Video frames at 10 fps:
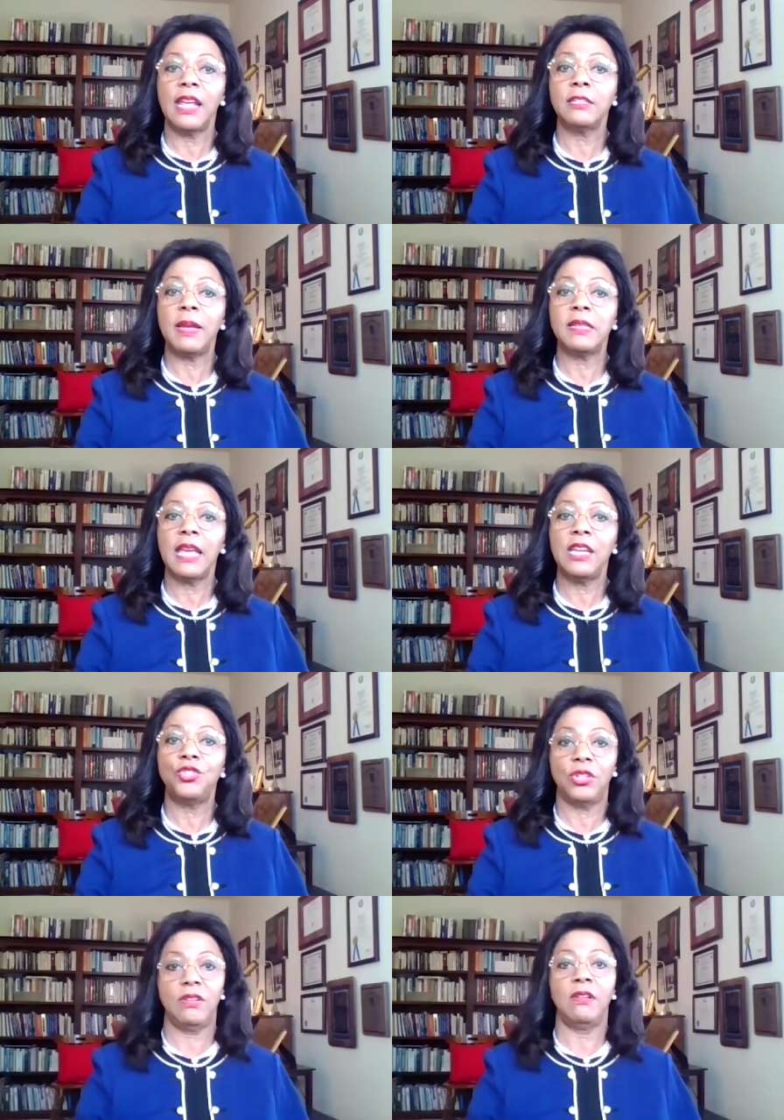
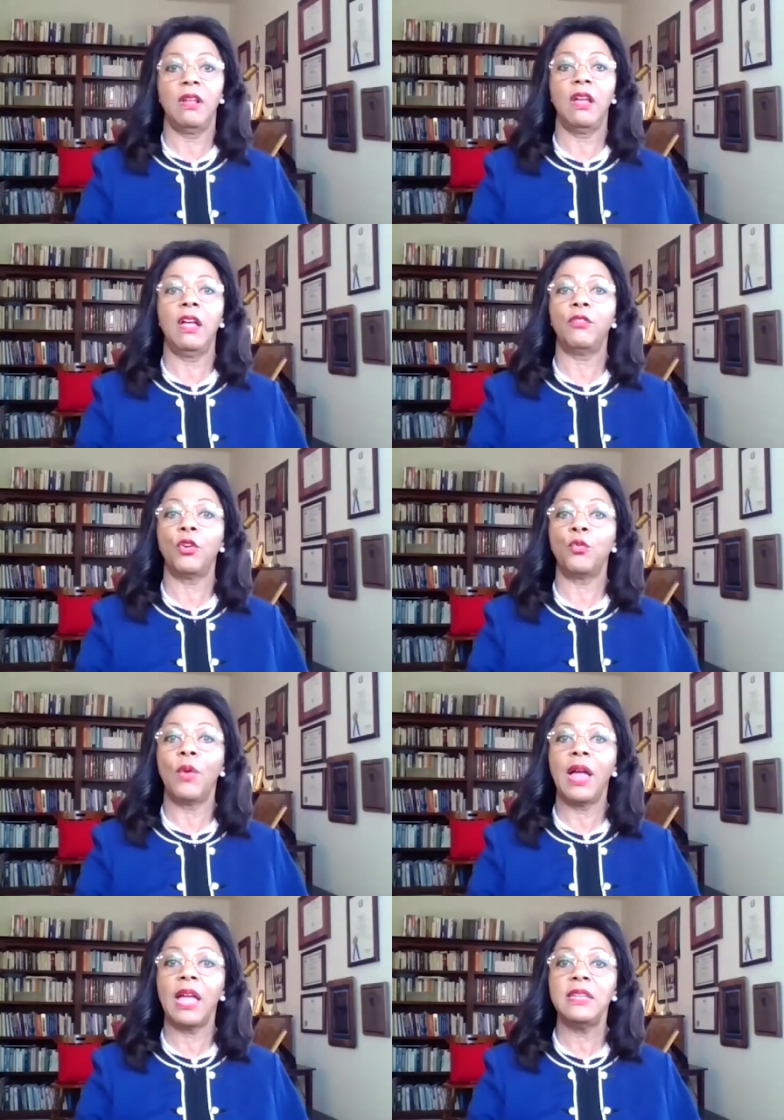expectation of a
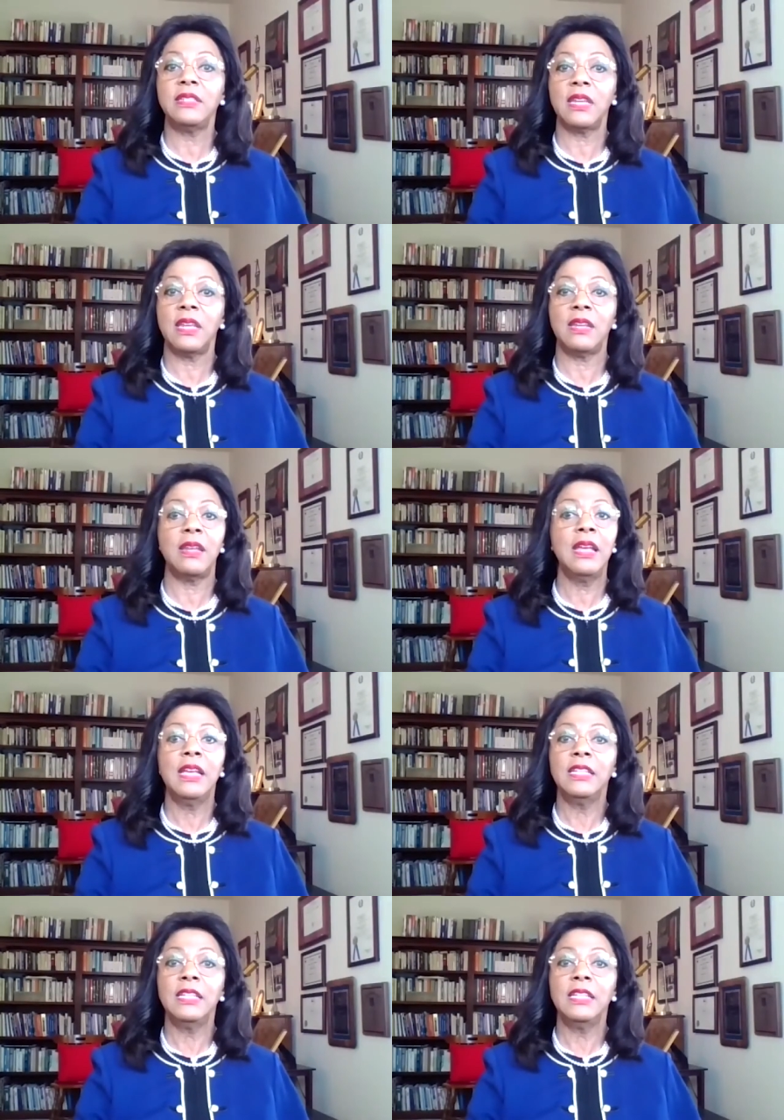rise in